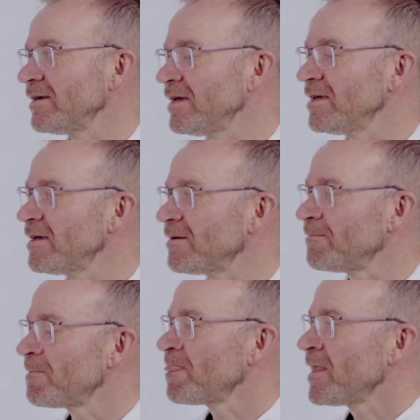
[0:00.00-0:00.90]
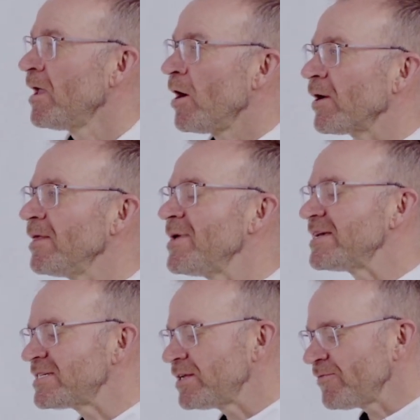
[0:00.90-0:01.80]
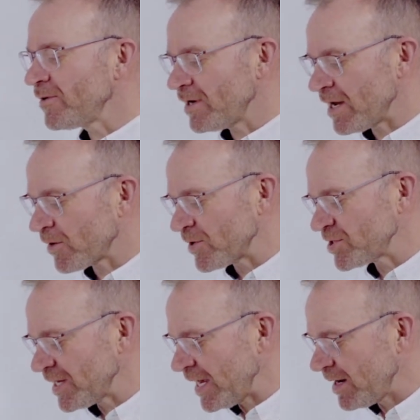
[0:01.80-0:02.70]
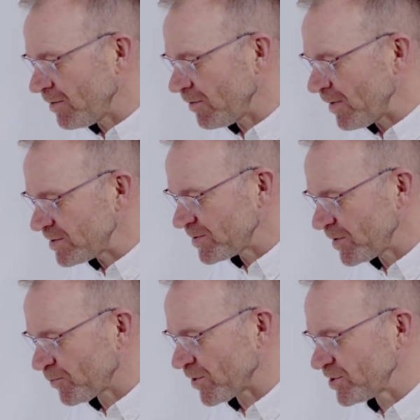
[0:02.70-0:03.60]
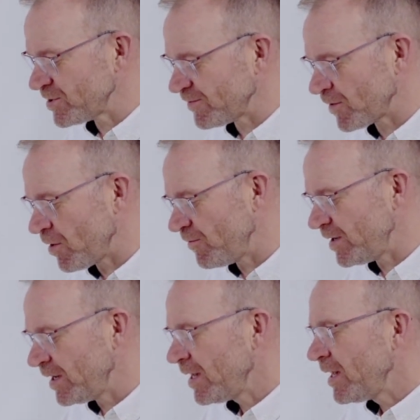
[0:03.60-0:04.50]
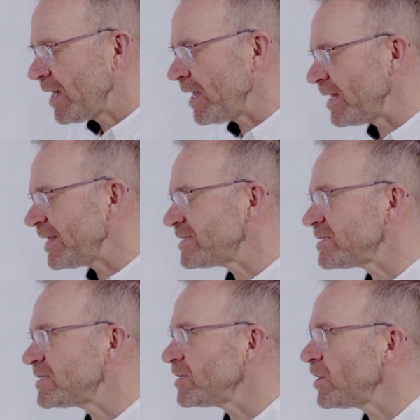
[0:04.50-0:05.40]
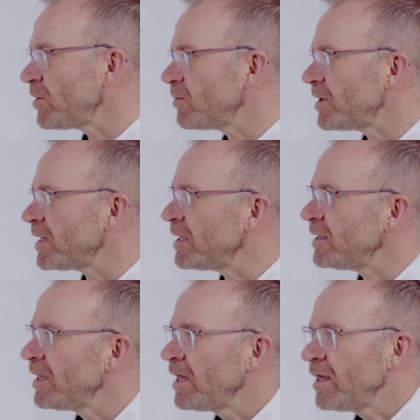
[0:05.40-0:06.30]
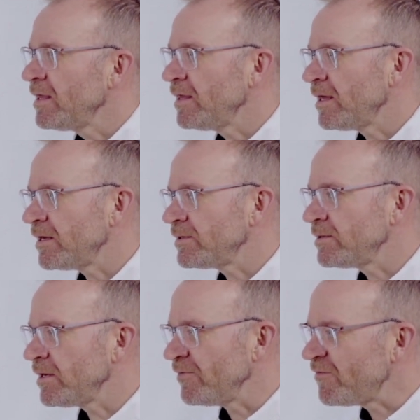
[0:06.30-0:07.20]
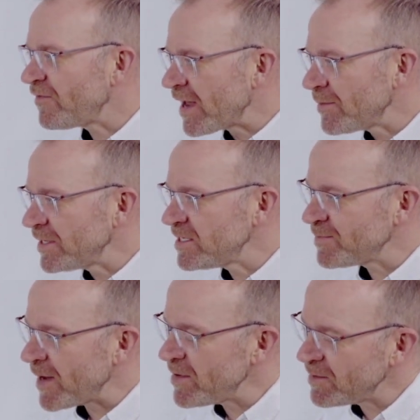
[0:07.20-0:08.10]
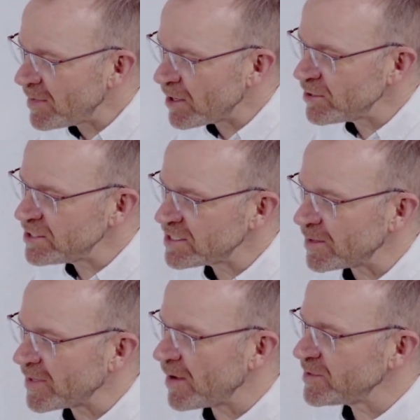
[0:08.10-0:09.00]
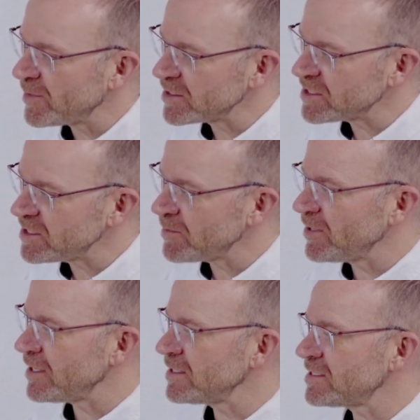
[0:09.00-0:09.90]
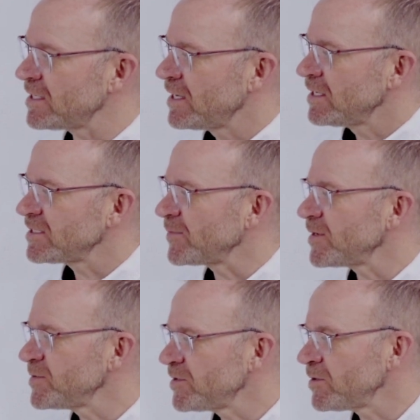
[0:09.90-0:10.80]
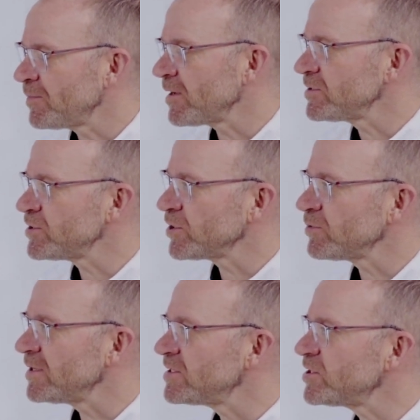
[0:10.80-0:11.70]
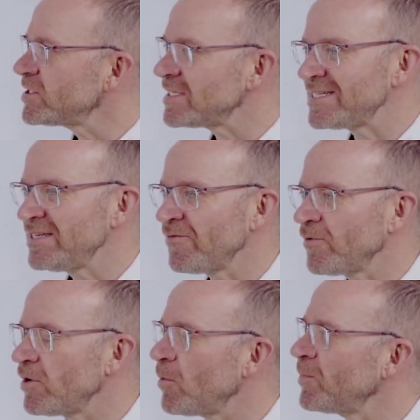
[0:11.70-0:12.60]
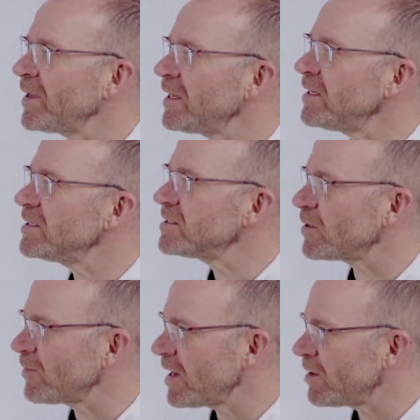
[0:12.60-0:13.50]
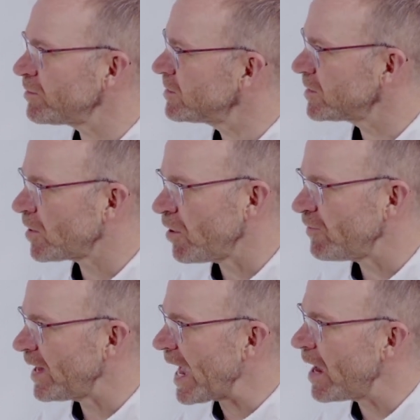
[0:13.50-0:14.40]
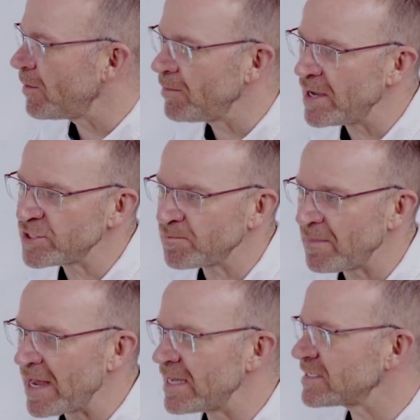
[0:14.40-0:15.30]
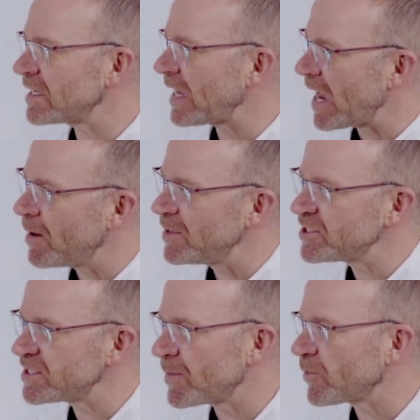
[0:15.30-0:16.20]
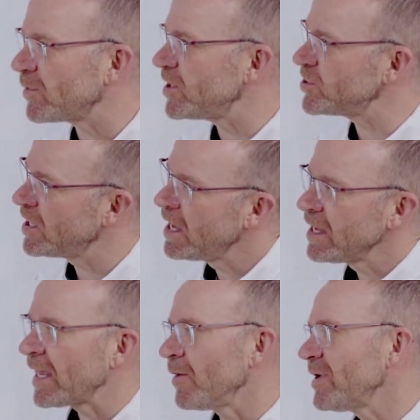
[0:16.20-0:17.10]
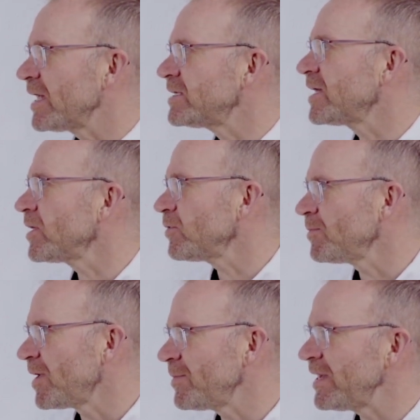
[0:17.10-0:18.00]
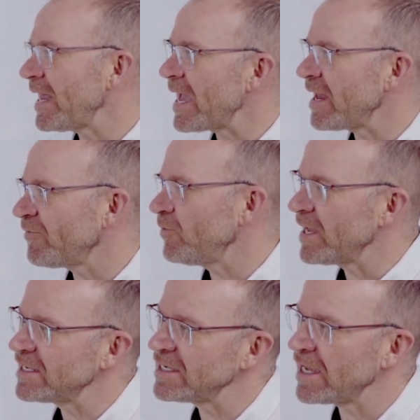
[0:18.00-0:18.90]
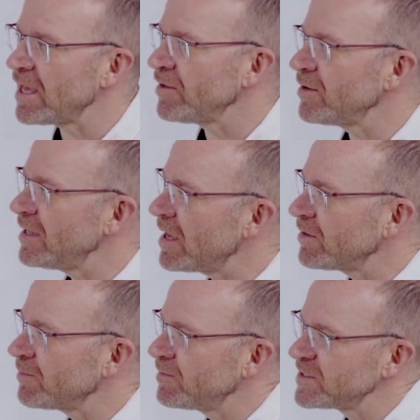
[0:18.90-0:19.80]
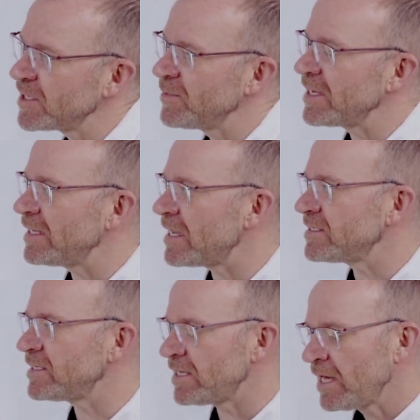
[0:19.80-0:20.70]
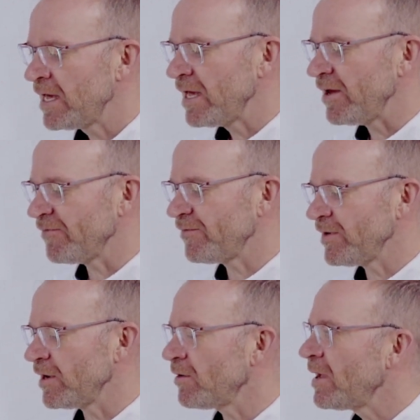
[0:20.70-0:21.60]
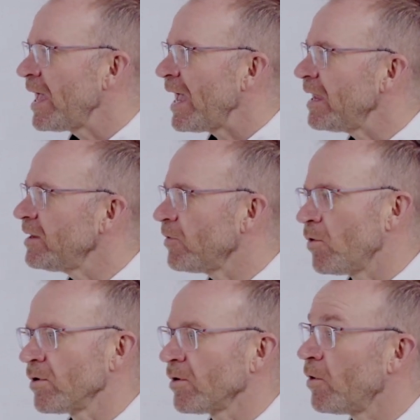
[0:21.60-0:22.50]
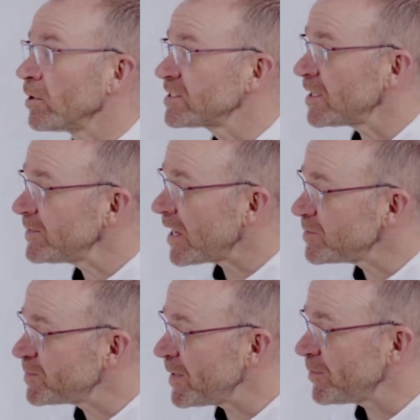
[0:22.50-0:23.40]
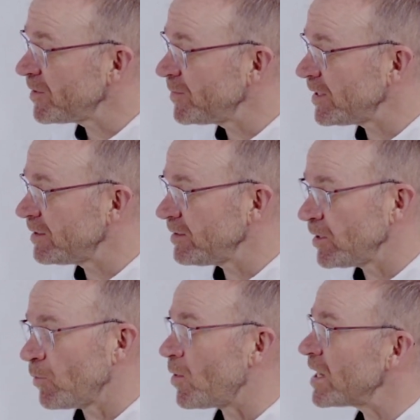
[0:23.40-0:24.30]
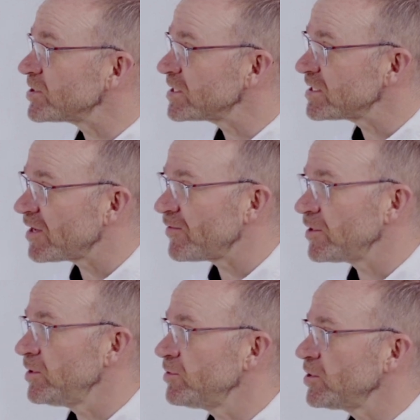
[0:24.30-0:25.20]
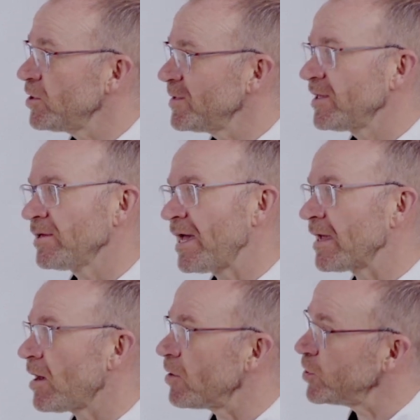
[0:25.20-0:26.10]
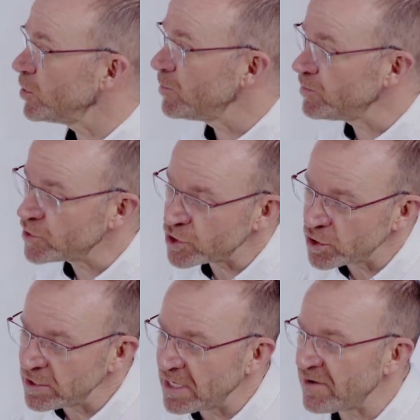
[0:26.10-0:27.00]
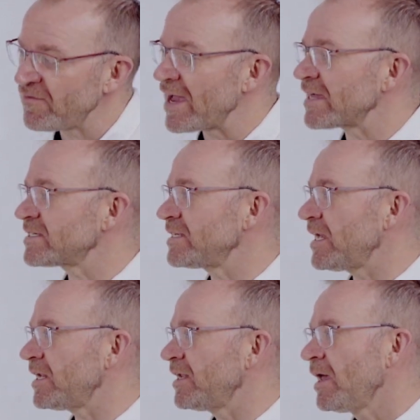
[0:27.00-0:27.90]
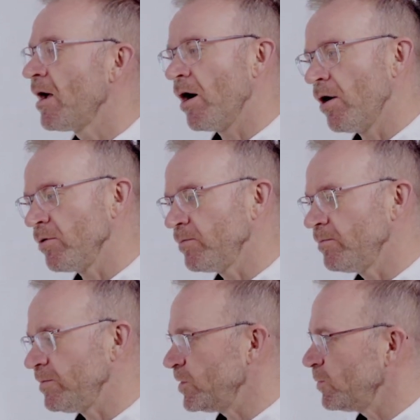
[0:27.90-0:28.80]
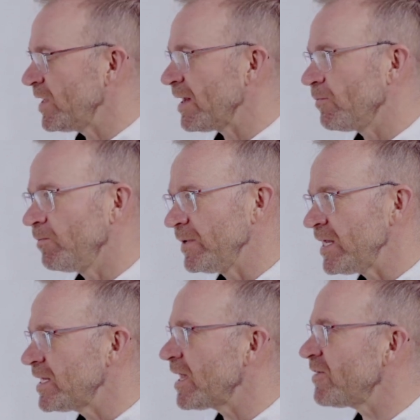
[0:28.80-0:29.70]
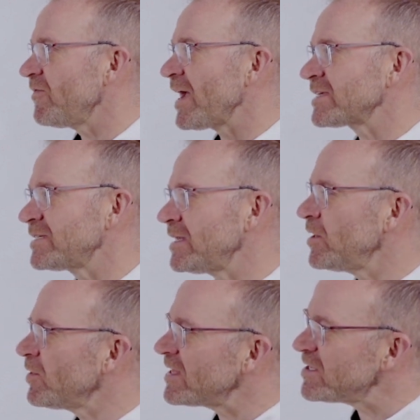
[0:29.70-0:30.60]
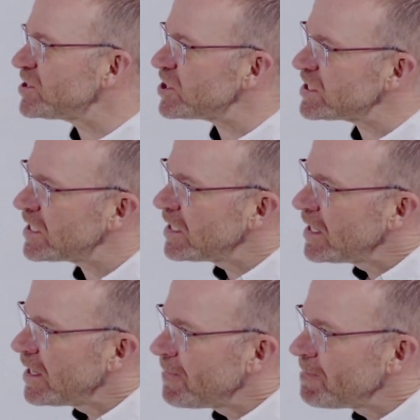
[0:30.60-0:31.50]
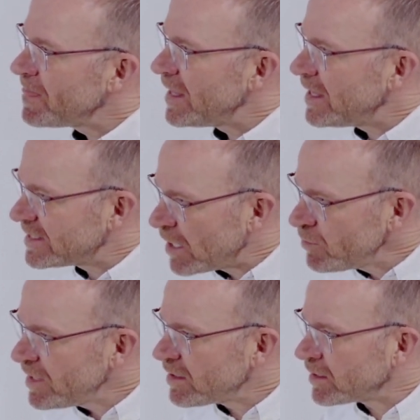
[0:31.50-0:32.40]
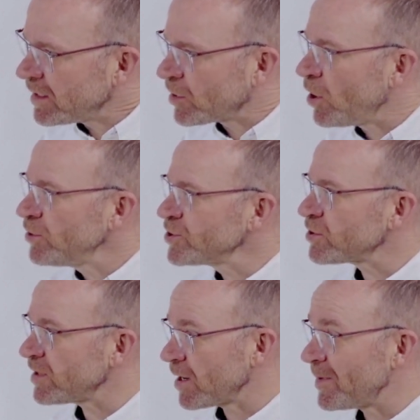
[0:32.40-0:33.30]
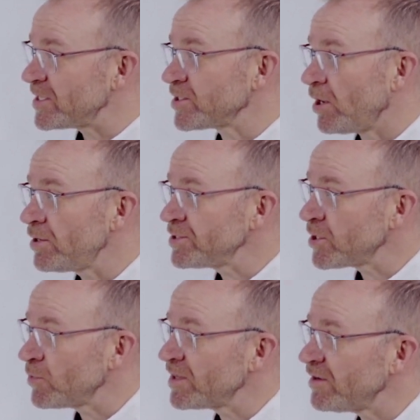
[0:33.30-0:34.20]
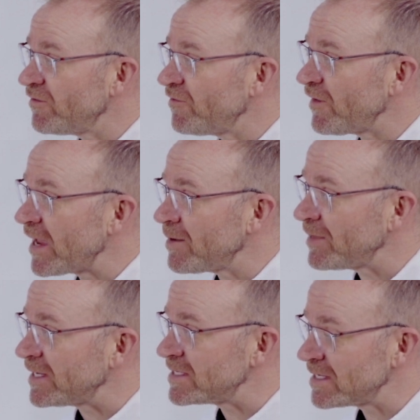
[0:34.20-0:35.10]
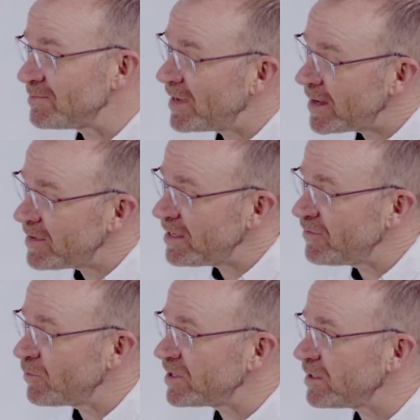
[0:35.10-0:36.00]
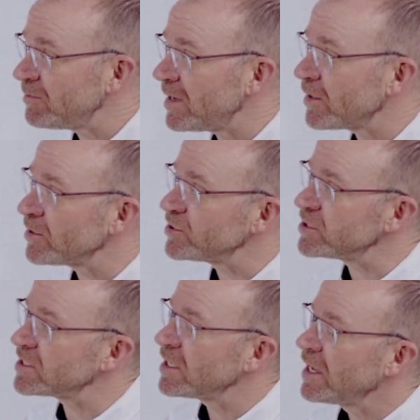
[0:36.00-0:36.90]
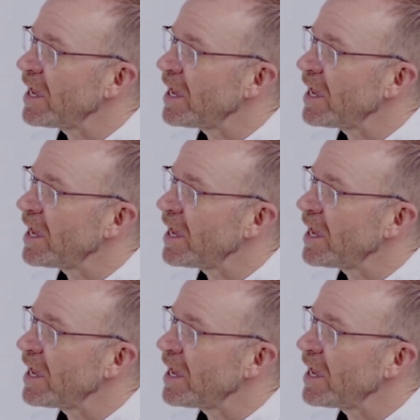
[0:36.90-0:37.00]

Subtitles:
Yeah. Okay, let me ask you a different question again around some of the pressures of COVID. And that's this, you know, in families, maybe in marriages, sometimes among siblings, sometimes between parents and children, there's just this different opinions around COVID. How much masking, how much separation? Can we get together with mom and dad if we get together and the other sibling doesn't? If, you know, or sometimes people have been, you know, watching stuff on YouTube and they're like, oh, you shouldn't get vaccinated. Oh, we need to get vaccinated. You know, like there's just, it's out in the culture there, but it's also within families and maybe even within marriages.